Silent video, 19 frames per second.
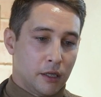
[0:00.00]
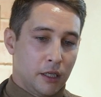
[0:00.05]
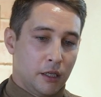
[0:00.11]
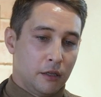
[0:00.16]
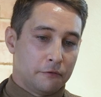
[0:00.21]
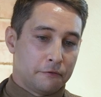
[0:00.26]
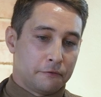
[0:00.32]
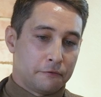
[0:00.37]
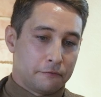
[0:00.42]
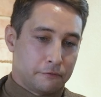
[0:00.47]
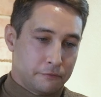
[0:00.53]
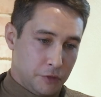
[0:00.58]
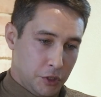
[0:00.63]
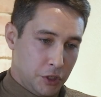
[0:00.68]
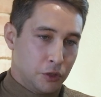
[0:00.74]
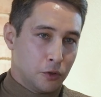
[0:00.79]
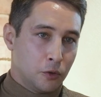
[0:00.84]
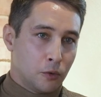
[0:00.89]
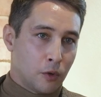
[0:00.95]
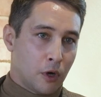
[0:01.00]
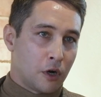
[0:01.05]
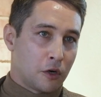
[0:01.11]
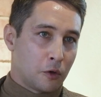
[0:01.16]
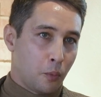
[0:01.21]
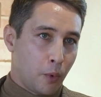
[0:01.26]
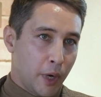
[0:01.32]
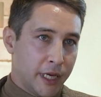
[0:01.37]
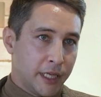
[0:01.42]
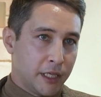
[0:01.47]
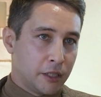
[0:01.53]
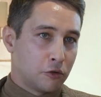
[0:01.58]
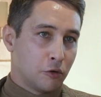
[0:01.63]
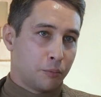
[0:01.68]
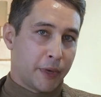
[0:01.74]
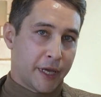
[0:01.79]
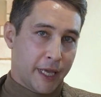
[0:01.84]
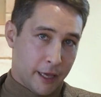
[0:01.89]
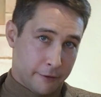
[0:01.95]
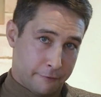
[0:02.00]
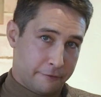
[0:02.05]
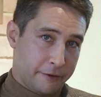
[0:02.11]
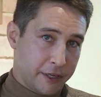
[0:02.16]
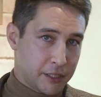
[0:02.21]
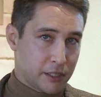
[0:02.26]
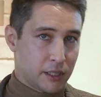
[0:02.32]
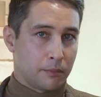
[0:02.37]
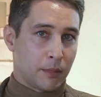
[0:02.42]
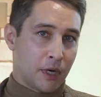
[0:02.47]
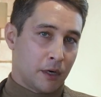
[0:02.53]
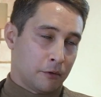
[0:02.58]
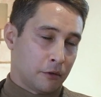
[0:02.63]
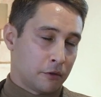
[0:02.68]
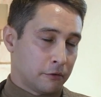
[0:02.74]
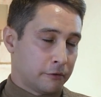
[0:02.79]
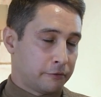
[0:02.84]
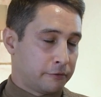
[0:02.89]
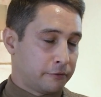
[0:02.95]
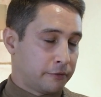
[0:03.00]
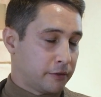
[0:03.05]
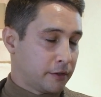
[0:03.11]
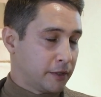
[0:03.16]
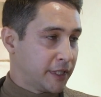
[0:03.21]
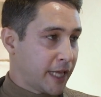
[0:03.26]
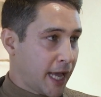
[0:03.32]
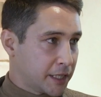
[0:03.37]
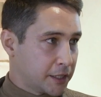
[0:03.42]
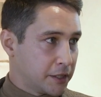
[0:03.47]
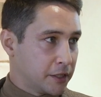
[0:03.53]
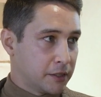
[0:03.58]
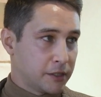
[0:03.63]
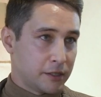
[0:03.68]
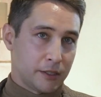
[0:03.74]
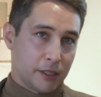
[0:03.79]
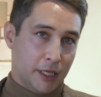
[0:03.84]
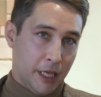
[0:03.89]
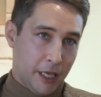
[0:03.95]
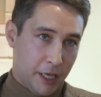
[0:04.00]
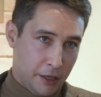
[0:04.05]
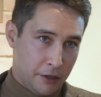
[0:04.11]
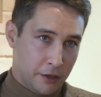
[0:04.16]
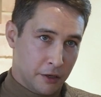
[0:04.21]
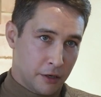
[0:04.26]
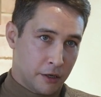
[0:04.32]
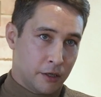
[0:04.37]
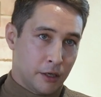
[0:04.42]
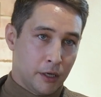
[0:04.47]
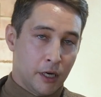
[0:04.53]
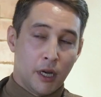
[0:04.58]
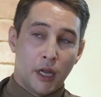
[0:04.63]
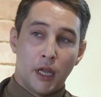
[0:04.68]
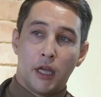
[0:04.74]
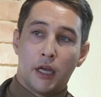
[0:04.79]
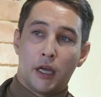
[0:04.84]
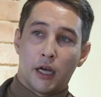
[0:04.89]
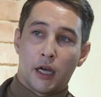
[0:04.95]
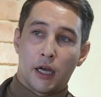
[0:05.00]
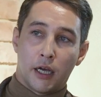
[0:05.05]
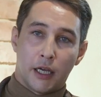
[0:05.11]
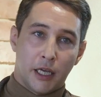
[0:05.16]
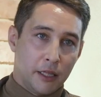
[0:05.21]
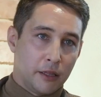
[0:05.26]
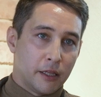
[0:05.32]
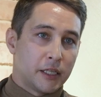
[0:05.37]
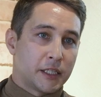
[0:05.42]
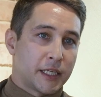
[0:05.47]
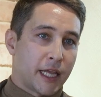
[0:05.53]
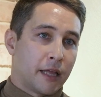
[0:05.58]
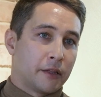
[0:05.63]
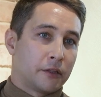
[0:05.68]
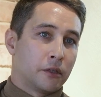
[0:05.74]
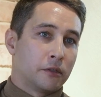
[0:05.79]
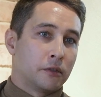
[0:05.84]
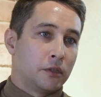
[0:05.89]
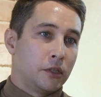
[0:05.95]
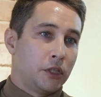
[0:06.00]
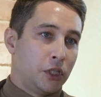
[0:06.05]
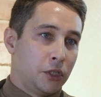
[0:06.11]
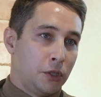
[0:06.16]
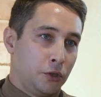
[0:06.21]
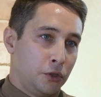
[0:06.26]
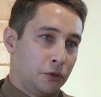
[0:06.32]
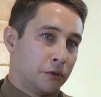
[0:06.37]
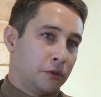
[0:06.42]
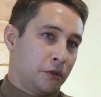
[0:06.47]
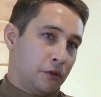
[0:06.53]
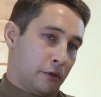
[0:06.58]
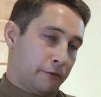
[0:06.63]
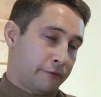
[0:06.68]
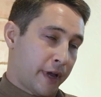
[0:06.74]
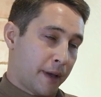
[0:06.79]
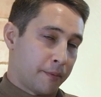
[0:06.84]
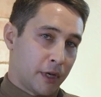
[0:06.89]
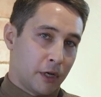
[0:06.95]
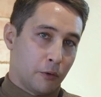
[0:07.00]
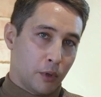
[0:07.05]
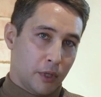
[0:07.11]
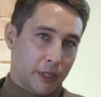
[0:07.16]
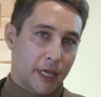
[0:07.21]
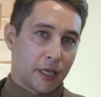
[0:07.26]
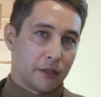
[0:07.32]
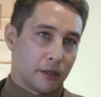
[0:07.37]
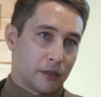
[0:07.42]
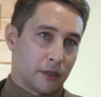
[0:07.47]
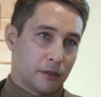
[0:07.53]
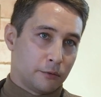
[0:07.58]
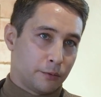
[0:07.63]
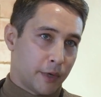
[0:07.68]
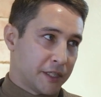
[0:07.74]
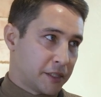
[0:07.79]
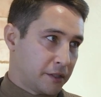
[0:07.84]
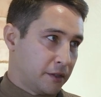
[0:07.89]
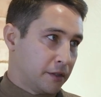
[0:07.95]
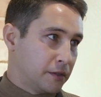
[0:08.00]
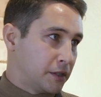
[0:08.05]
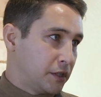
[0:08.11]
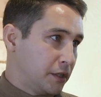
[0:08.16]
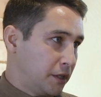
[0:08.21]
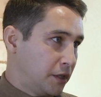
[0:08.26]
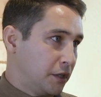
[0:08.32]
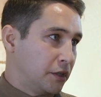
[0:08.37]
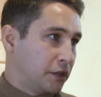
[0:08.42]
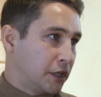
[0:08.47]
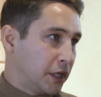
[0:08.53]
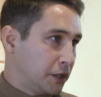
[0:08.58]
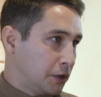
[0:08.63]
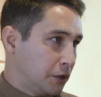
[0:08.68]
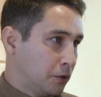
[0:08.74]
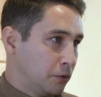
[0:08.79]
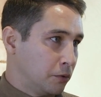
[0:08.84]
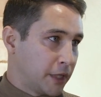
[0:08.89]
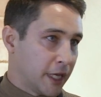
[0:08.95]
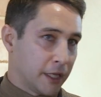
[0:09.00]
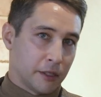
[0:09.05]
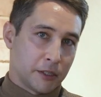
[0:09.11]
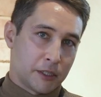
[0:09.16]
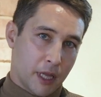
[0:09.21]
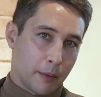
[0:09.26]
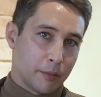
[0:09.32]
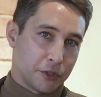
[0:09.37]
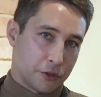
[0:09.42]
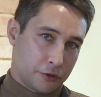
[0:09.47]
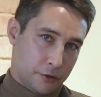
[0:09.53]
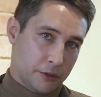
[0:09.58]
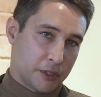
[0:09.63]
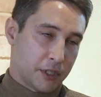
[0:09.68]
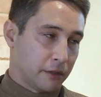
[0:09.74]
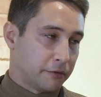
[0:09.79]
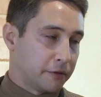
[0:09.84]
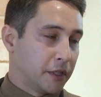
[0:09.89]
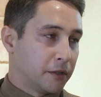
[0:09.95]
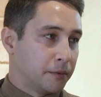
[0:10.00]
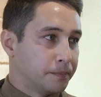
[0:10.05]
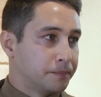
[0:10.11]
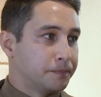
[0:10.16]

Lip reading: if you are willing to pay a fixed amount of taxes a year in this canton, you and your family will get a residency here and you can establish yourself here.